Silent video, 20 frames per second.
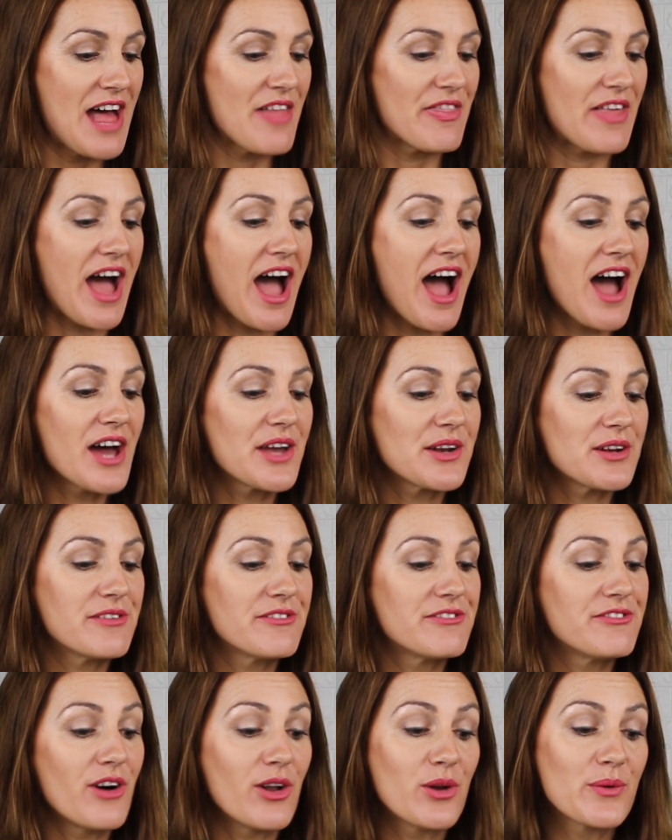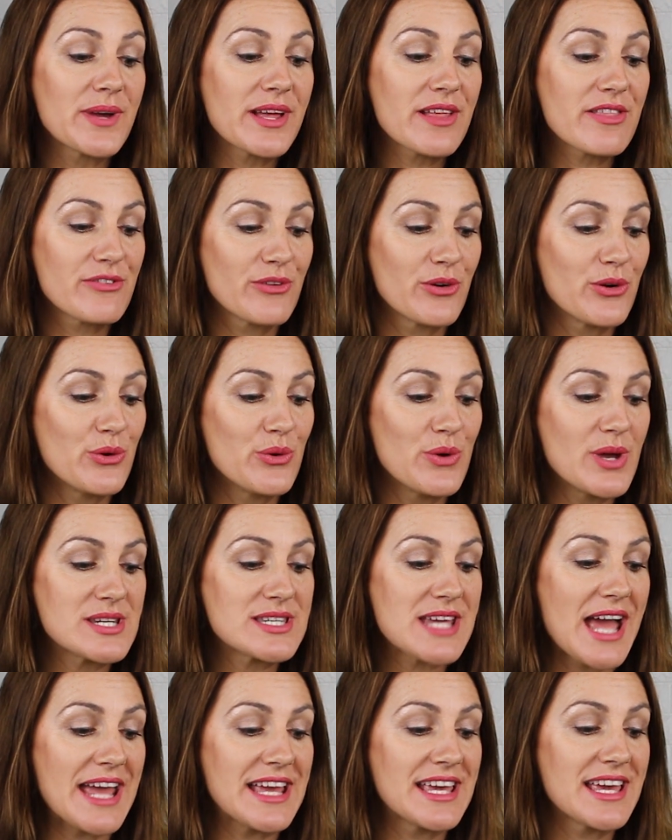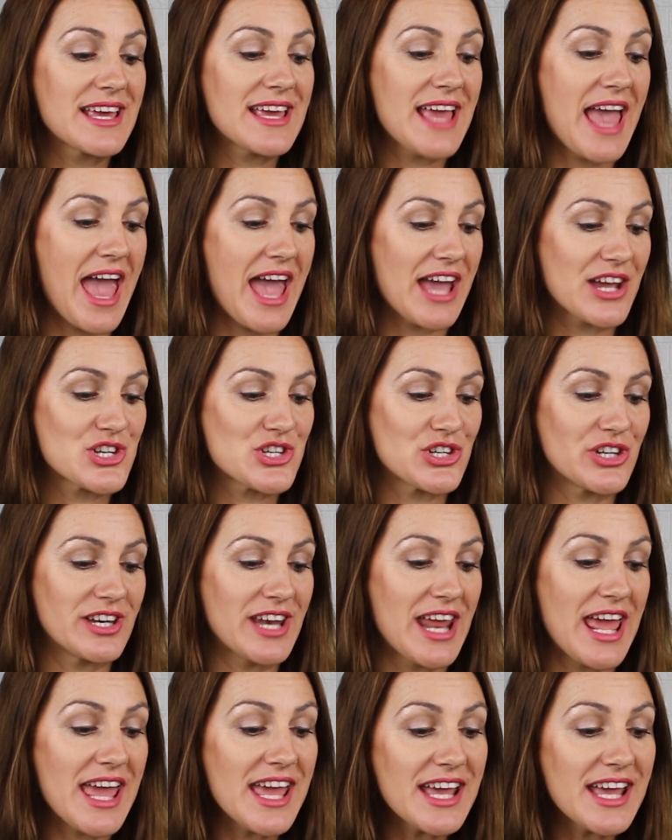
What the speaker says: The Art of Following Through, Taking Action,